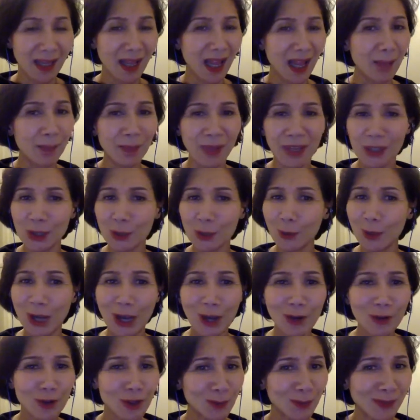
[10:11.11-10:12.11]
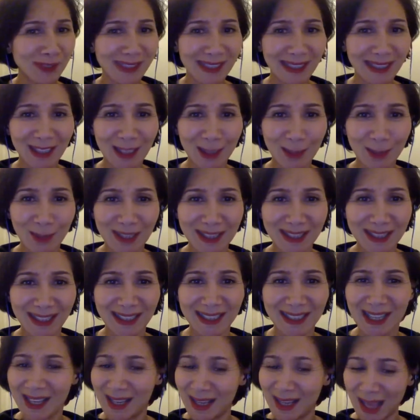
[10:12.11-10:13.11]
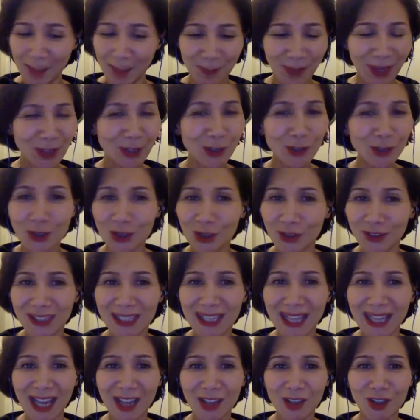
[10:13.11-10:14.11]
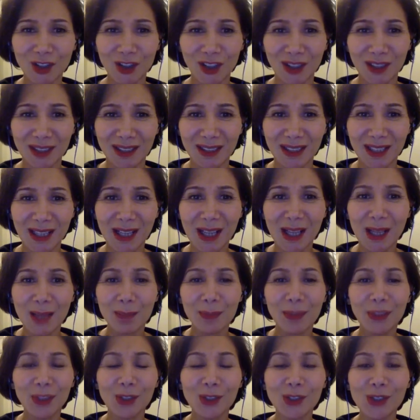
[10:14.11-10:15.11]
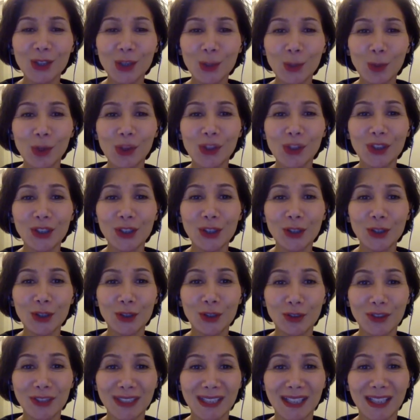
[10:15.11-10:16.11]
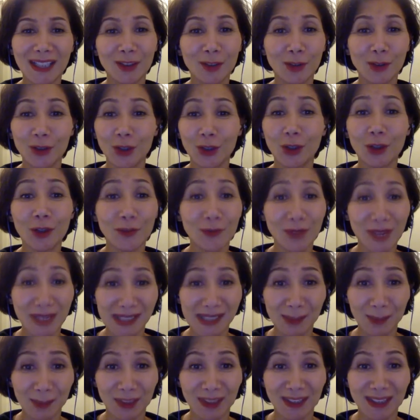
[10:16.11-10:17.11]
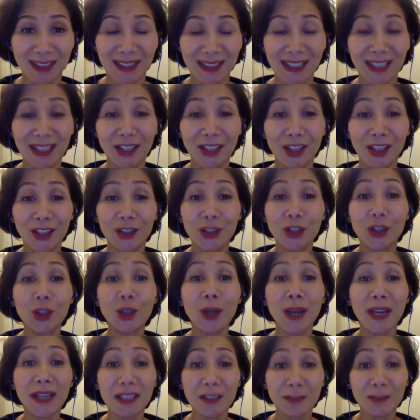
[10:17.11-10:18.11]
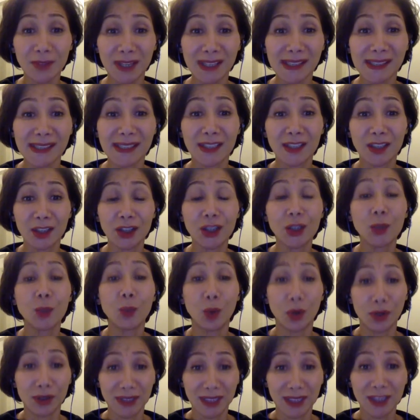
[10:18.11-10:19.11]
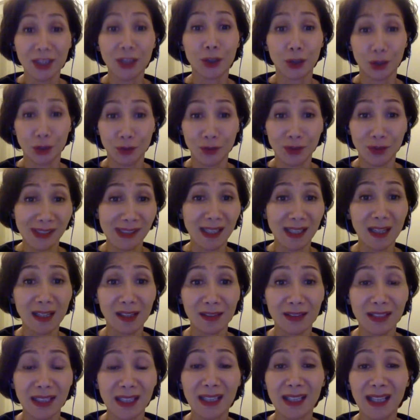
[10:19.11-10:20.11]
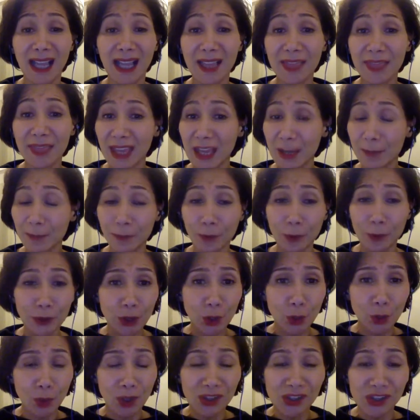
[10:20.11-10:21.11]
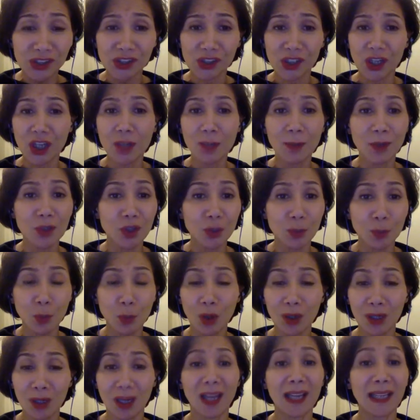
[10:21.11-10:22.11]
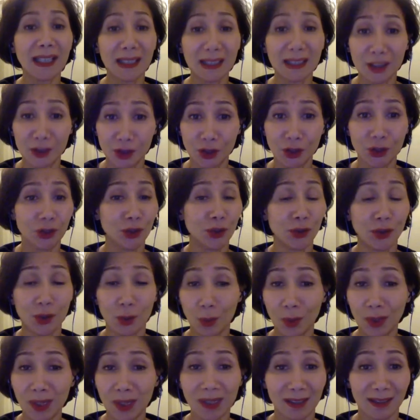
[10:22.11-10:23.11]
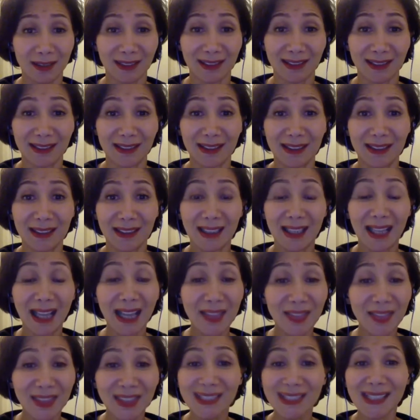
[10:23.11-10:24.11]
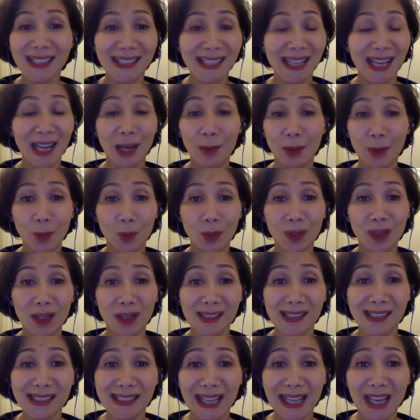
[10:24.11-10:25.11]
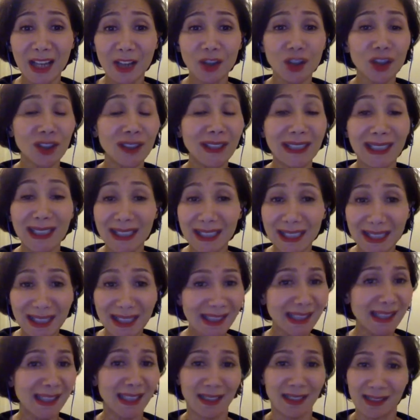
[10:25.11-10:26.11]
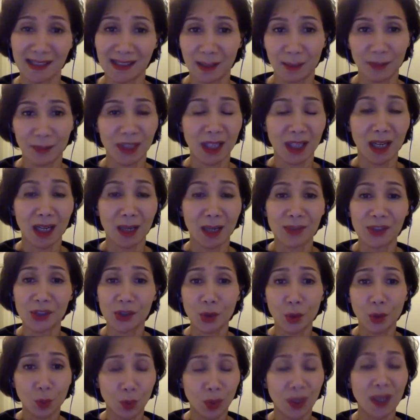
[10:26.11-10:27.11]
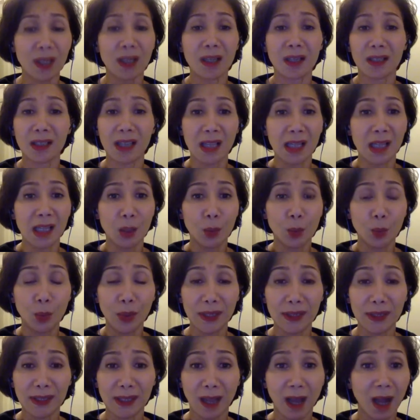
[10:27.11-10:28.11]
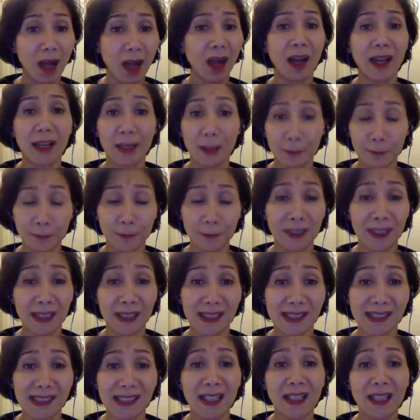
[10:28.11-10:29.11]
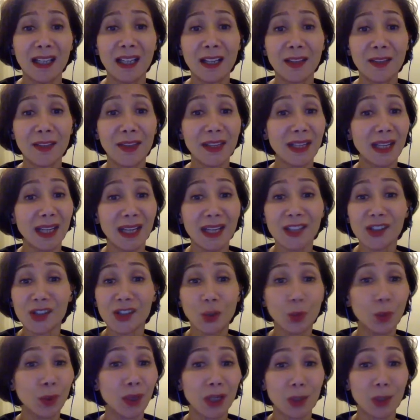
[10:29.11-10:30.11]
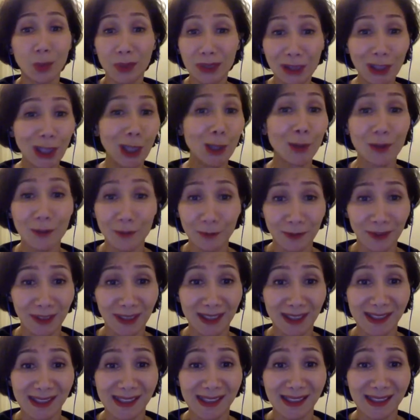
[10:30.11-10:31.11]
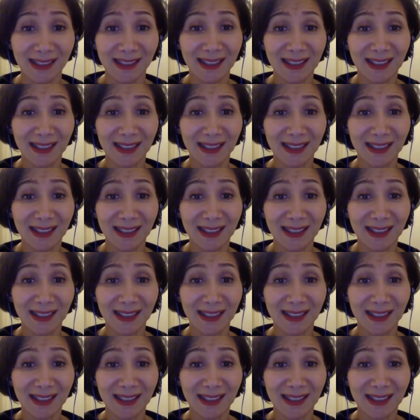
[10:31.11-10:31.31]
I bet you were 100% committed. I bet you took the action because you wanted a good return on your investment. You had invested and you wanted a good result. And therefore, you are so much more likely to do the work. And this is how it works. It's actually easier sometimes to work with higher fees than it is to work with lower fees.